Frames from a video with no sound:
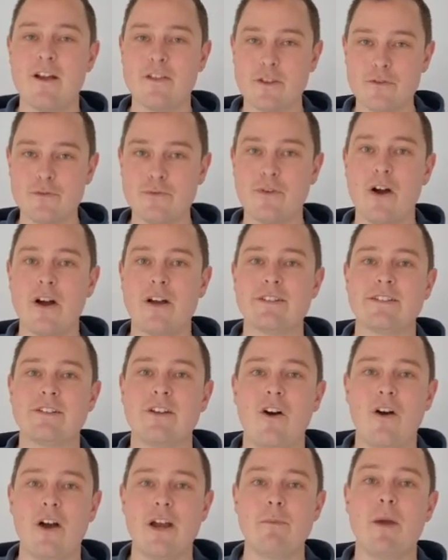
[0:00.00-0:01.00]
the first
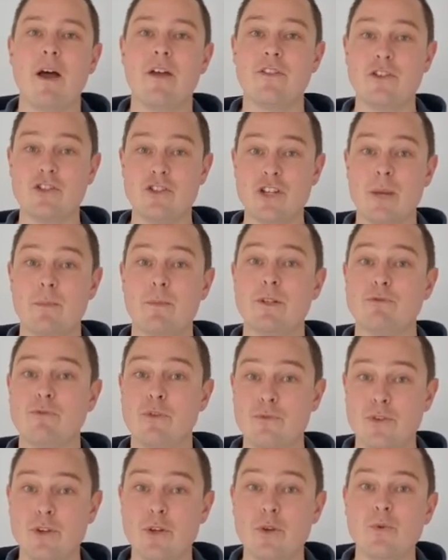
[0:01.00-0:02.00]
time the ship is
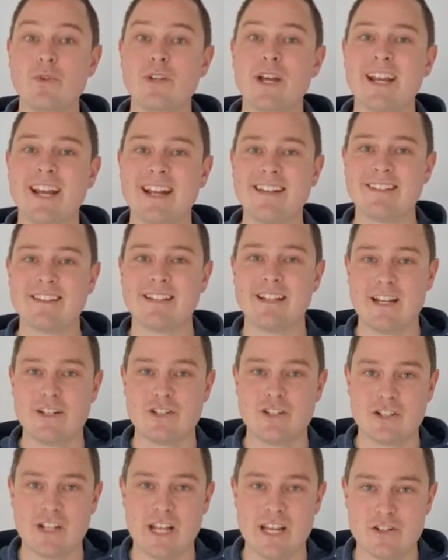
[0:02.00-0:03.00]
reviewed against the
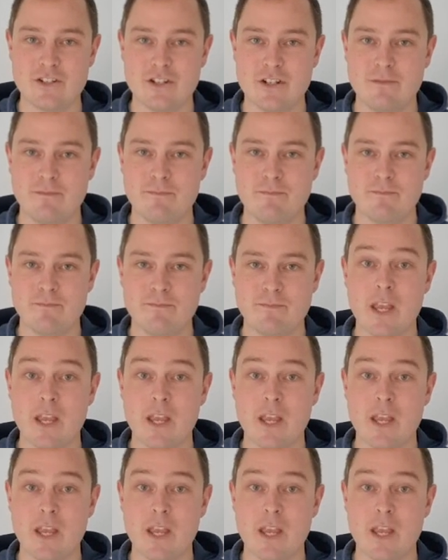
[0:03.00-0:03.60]
legislation.